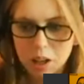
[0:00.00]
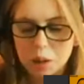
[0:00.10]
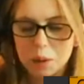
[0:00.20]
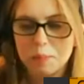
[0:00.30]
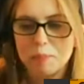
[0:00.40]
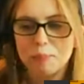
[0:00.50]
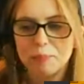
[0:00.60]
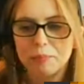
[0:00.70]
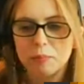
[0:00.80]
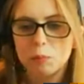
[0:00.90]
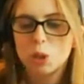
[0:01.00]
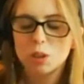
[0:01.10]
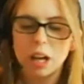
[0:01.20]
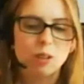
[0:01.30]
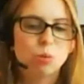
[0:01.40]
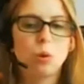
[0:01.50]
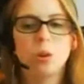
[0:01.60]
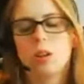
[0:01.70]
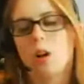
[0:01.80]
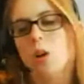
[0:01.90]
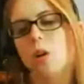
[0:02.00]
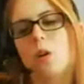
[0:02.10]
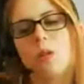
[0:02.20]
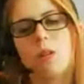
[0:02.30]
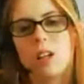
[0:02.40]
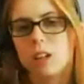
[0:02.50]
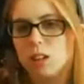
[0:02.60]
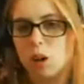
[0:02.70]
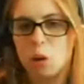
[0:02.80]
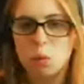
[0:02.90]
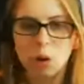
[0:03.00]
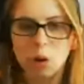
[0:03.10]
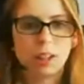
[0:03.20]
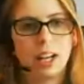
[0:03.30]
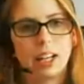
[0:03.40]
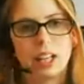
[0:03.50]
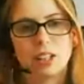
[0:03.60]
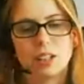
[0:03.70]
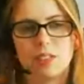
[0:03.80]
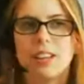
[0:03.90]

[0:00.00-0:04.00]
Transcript: I just want the whole world to kind of catch up.